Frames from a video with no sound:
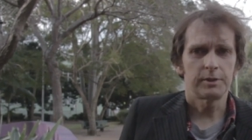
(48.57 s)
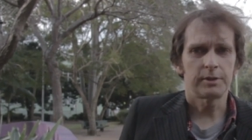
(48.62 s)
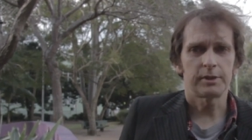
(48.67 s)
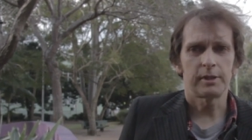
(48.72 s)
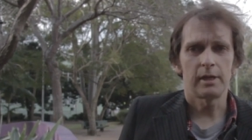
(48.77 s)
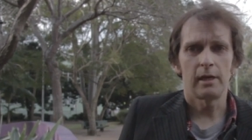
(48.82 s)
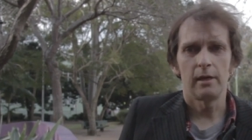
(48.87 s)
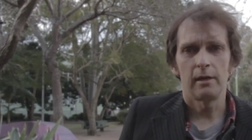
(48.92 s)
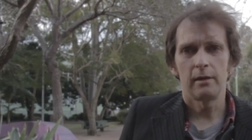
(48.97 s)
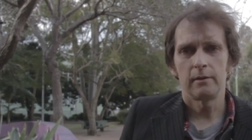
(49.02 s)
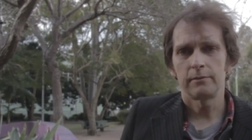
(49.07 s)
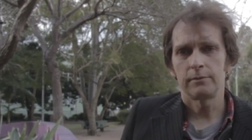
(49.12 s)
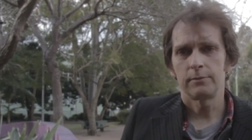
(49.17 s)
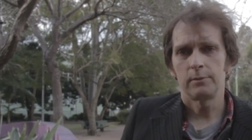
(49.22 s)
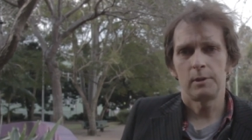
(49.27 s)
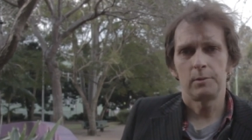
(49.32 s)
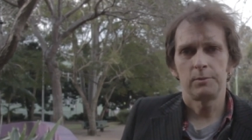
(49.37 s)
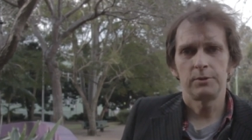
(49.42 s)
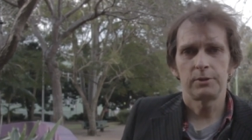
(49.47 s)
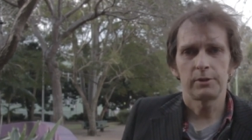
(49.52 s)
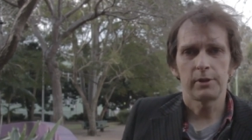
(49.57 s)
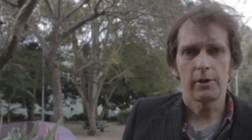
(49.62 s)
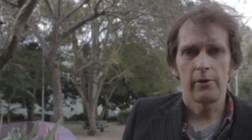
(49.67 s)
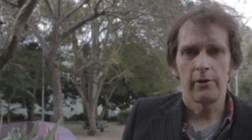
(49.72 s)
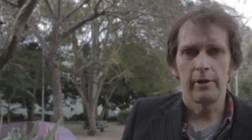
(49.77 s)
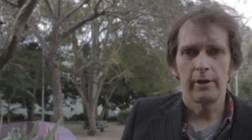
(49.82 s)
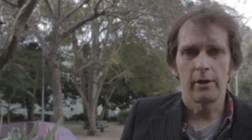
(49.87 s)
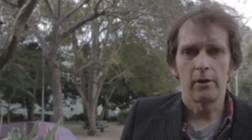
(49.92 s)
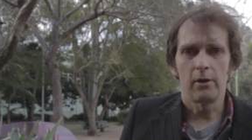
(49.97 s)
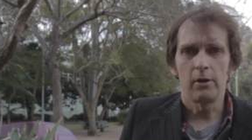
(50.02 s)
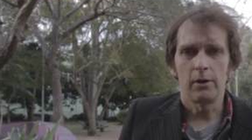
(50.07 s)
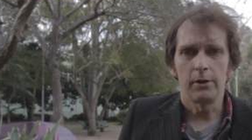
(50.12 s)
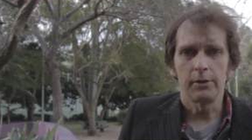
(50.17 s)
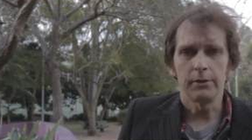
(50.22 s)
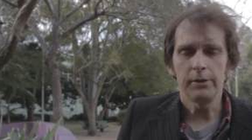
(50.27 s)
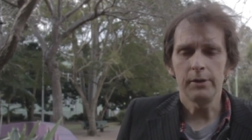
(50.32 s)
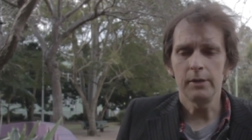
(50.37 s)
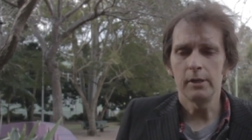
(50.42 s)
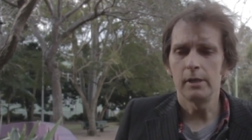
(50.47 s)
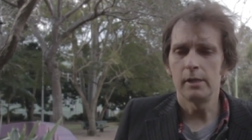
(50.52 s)
staff what was going
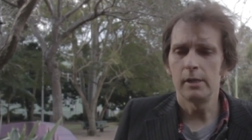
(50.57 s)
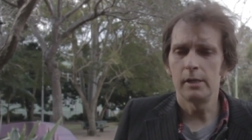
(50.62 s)
on,